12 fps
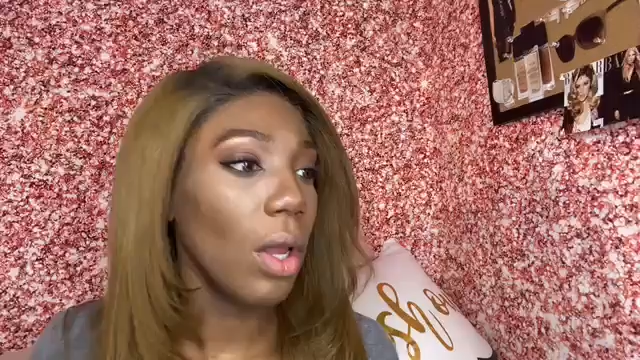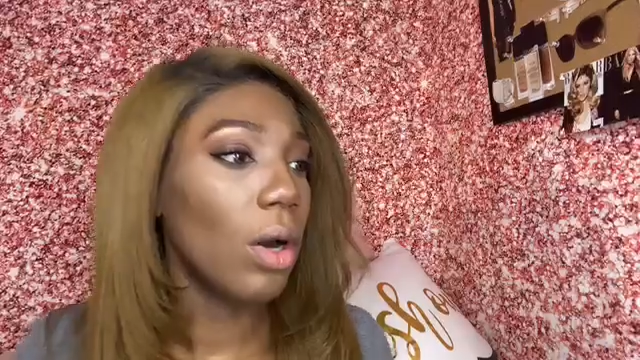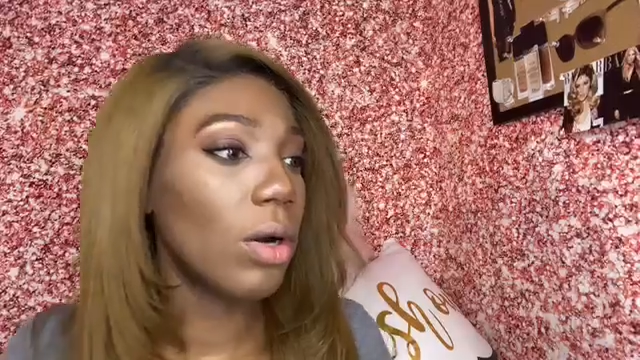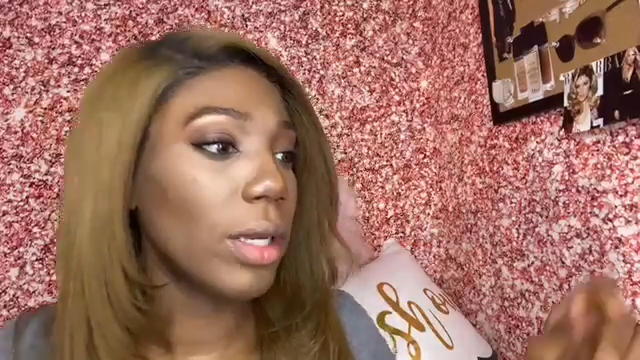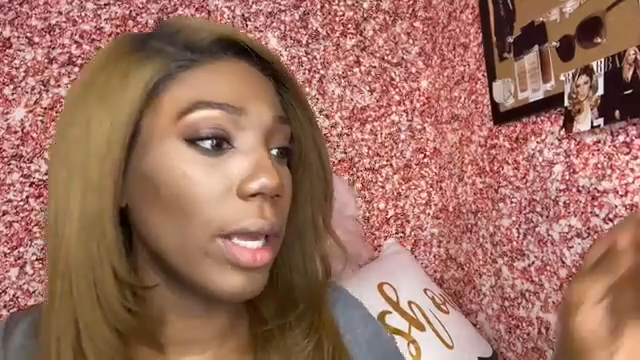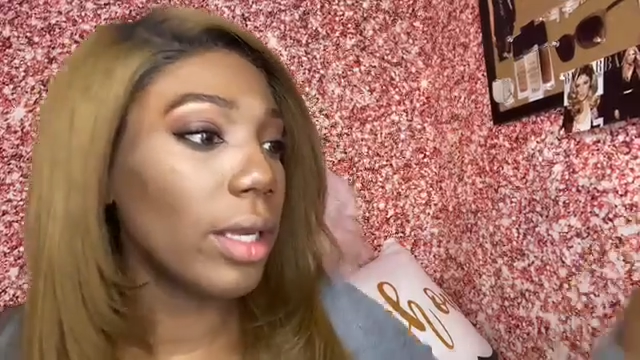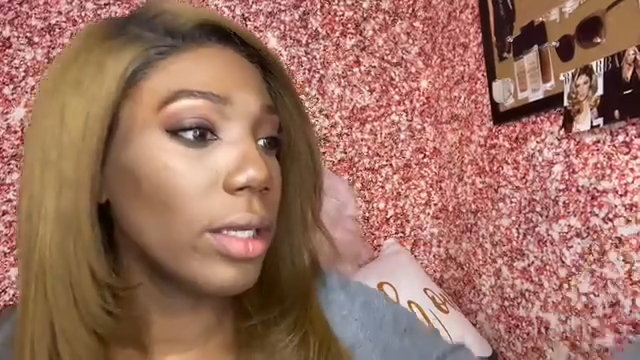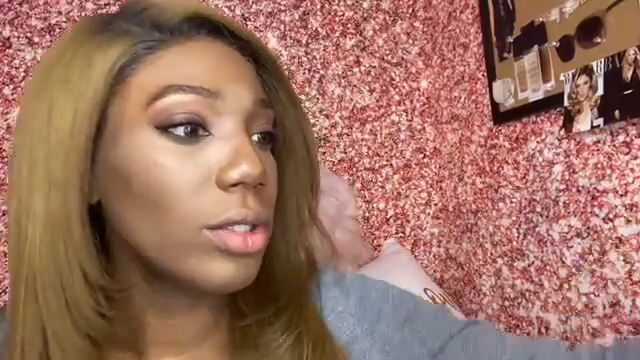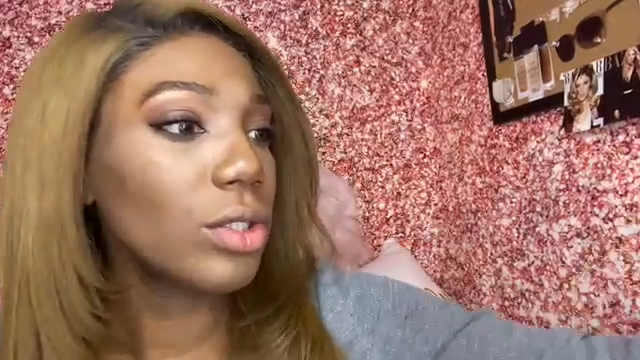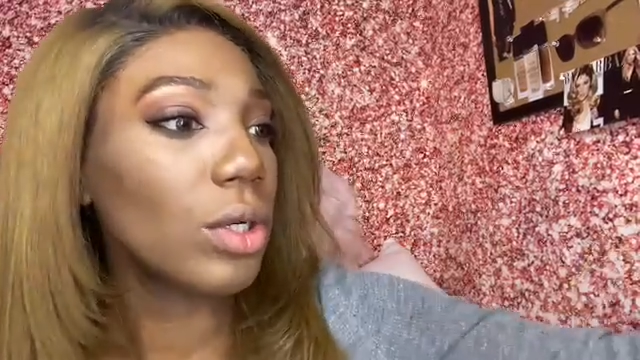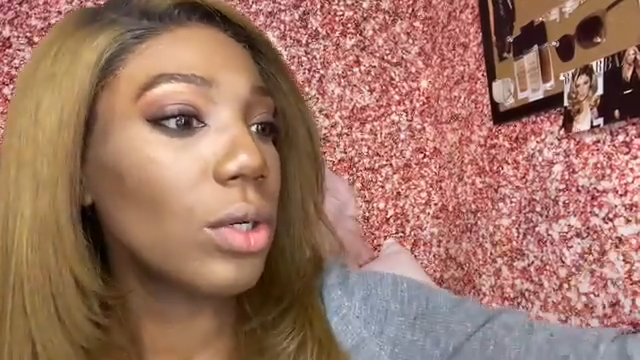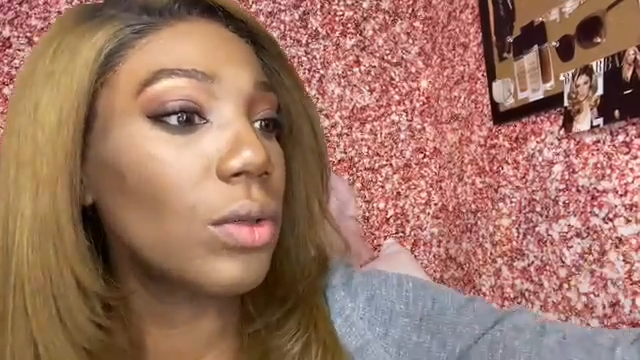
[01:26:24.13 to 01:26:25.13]
Okay,
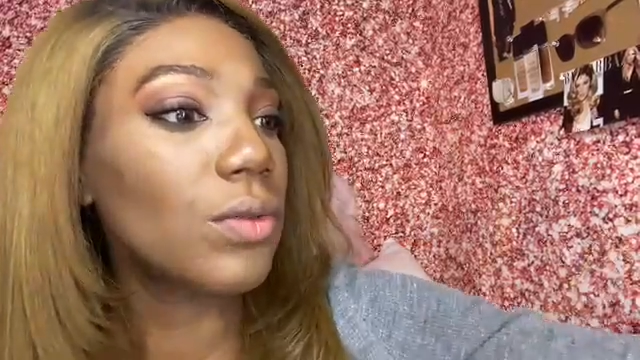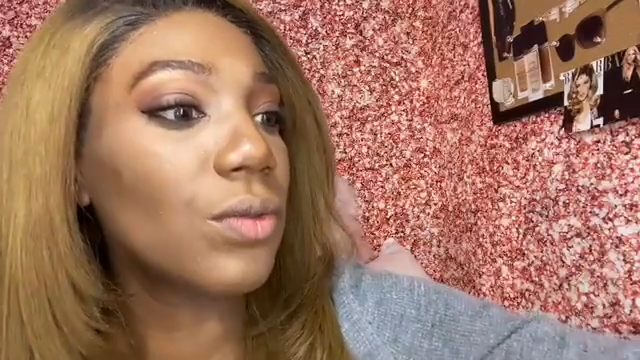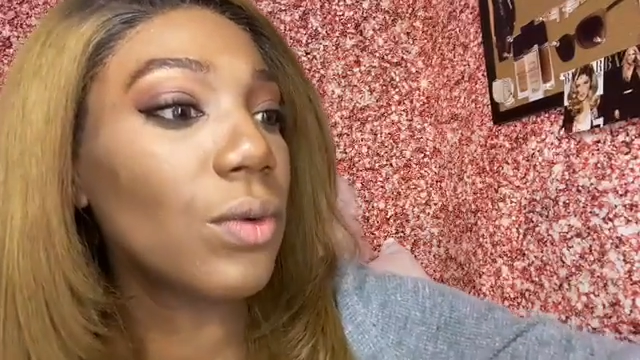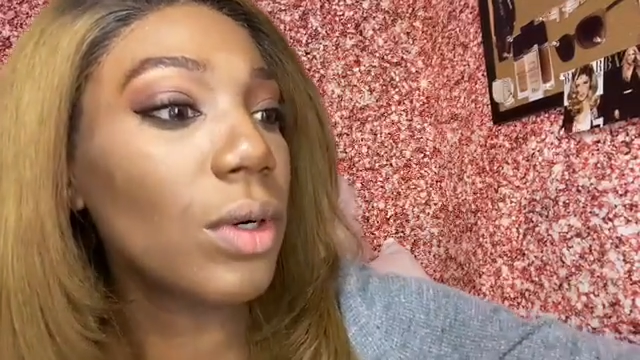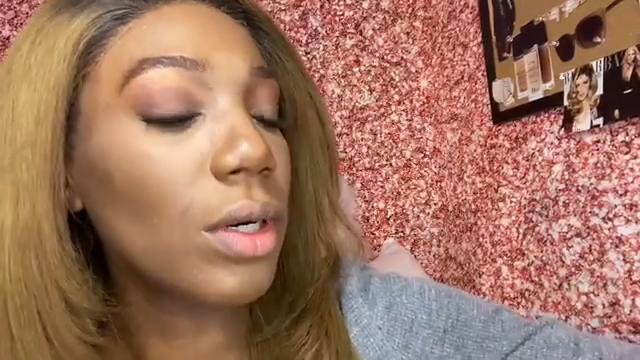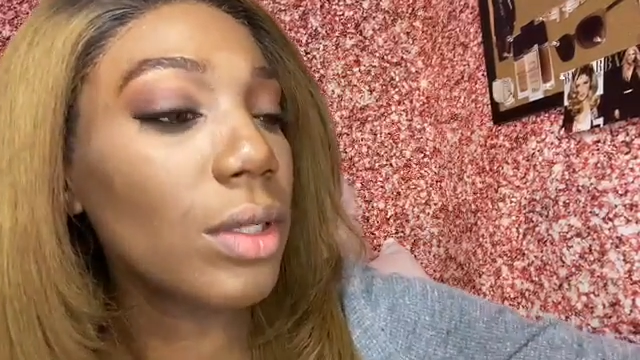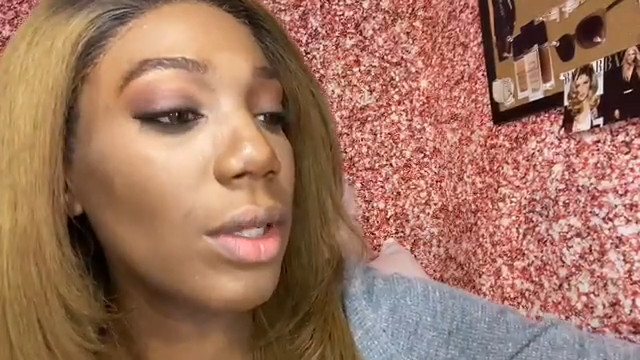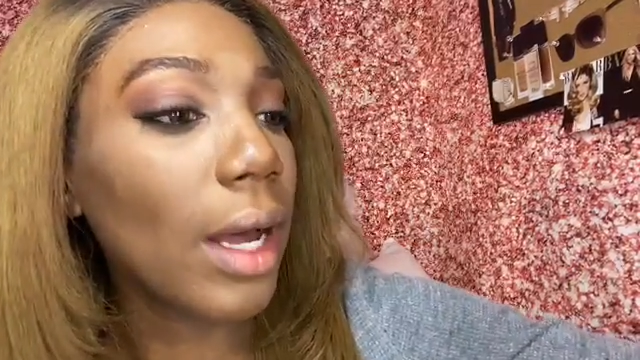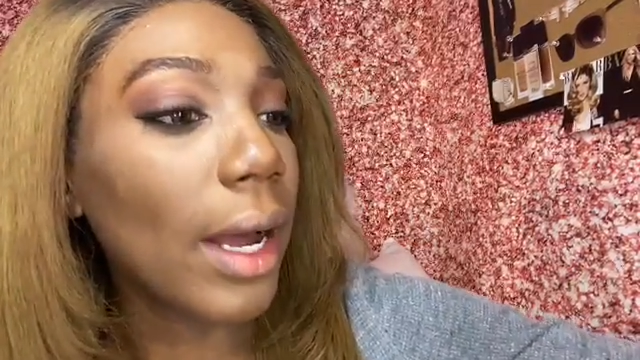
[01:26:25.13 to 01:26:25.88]
so for the